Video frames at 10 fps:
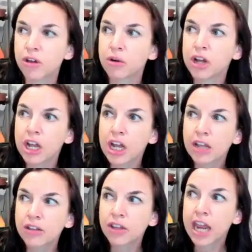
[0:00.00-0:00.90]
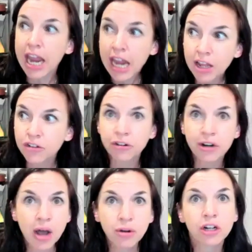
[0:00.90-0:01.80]
So it's like, and you're
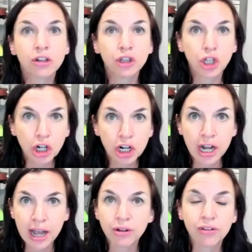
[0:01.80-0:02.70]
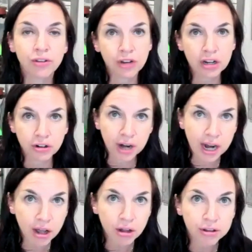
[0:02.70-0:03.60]
now going to learn how to sustain your
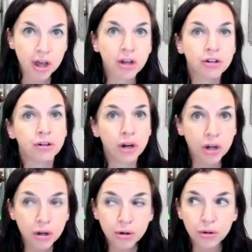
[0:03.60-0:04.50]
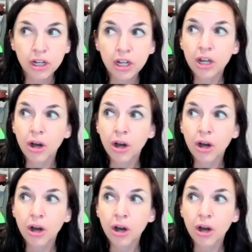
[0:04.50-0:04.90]
health on your own,